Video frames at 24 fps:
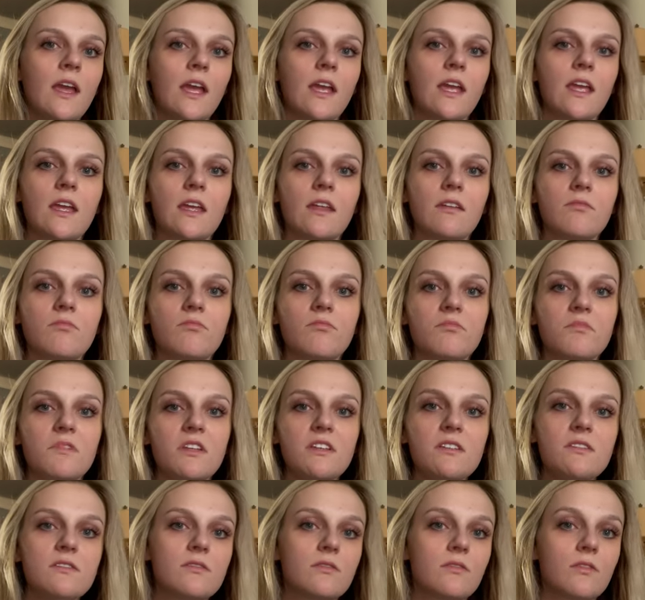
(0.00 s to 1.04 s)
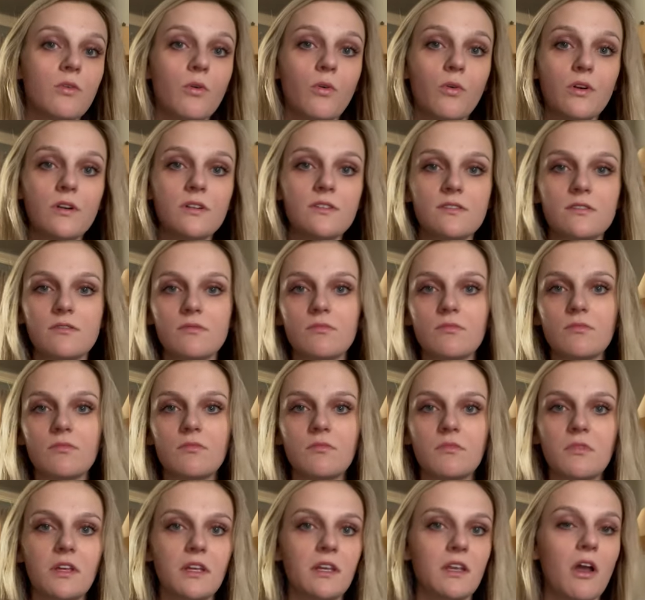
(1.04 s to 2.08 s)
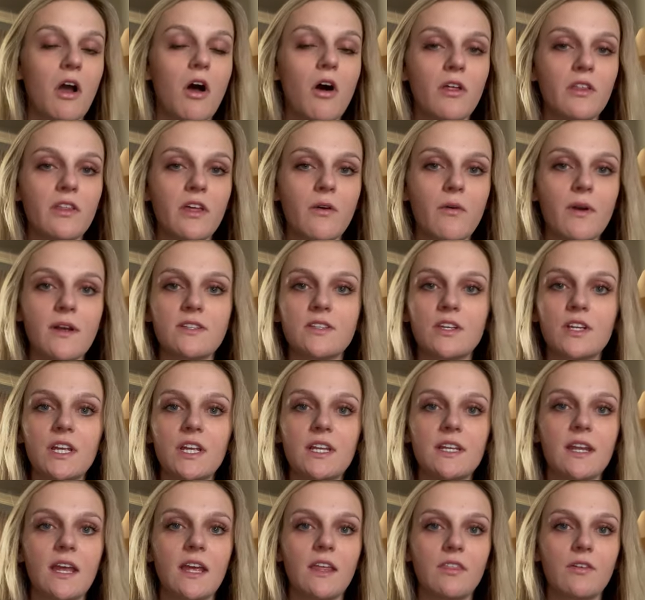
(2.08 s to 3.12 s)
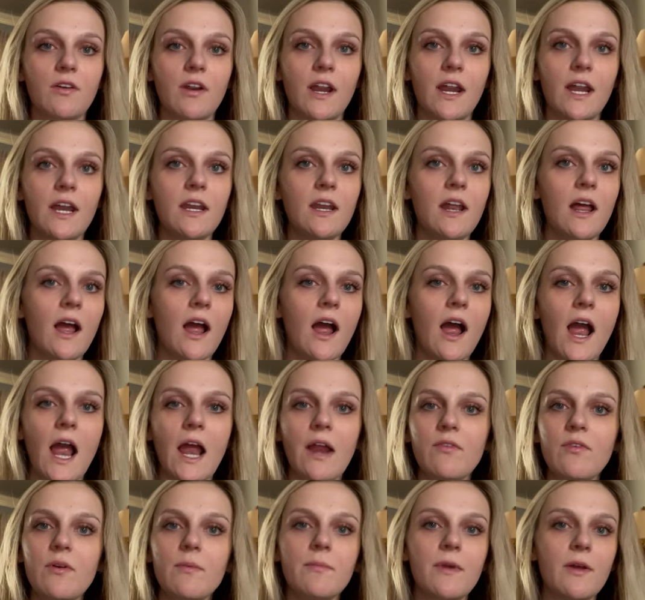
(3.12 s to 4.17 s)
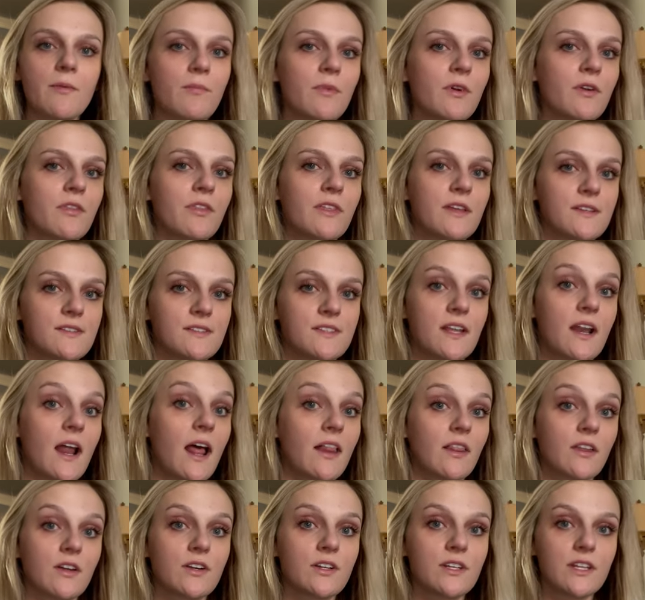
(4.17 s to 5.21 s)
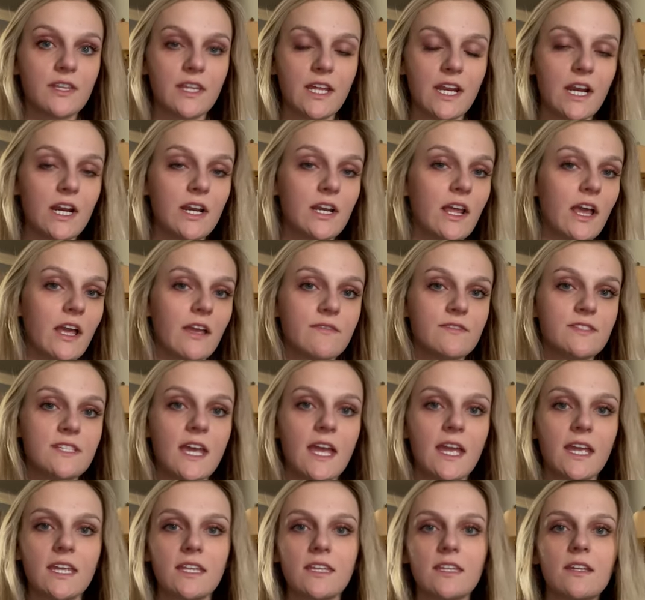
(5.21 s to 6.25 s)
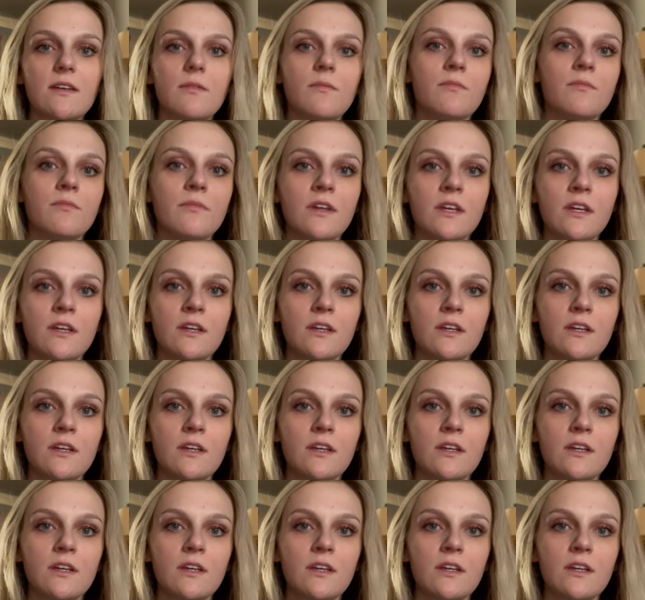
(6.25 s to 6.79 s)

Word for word: And this course, like, although I it in eighth grade, I remember things that I learned in there, and I have taken them